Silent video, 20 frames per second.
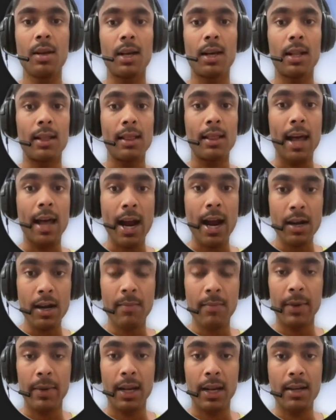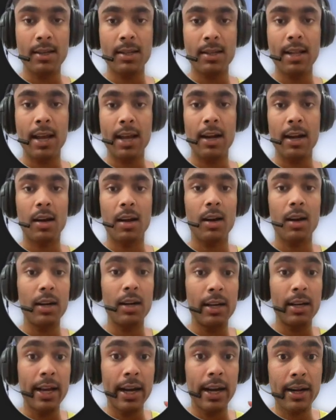That means that a
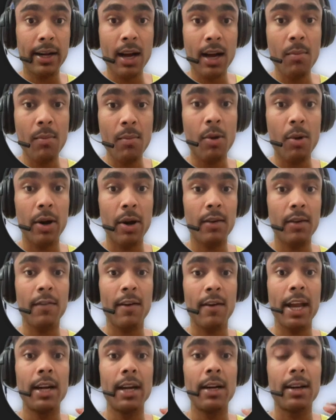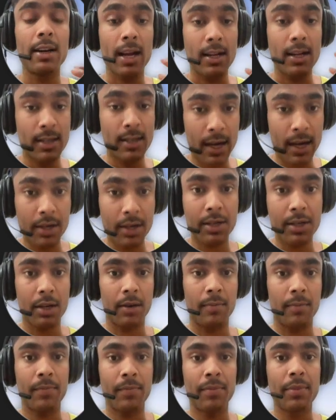data modifying
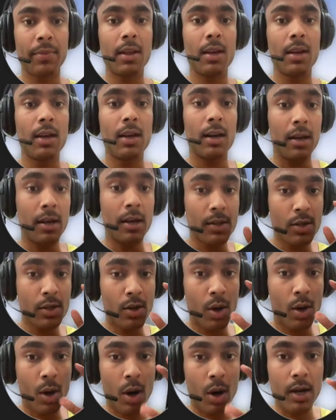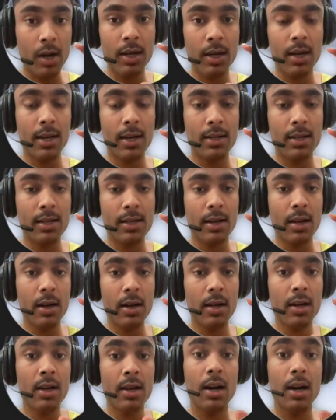transaction is not
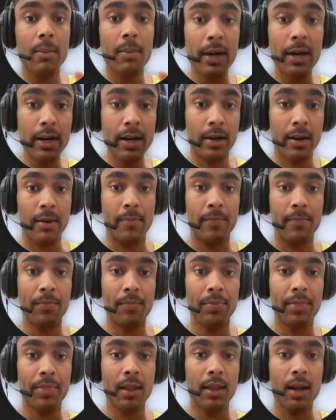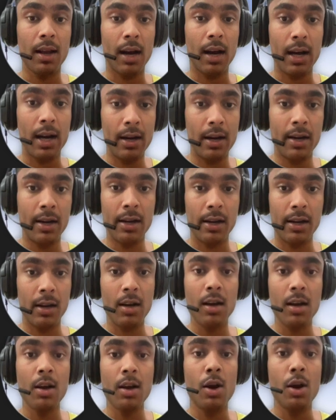considered committed
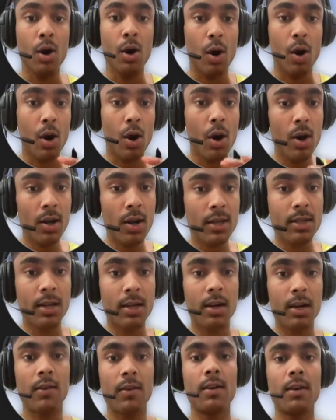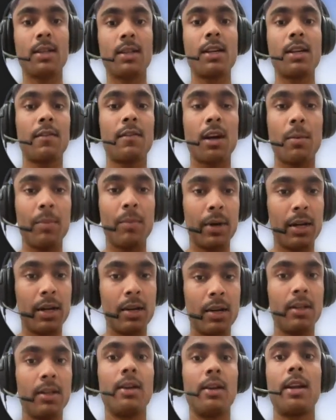until all servers have
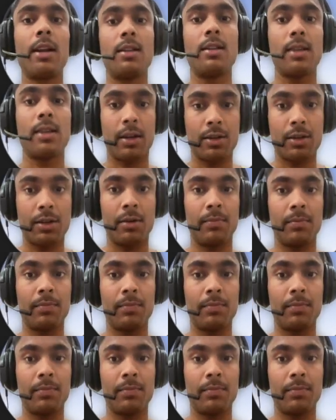committed the transaction.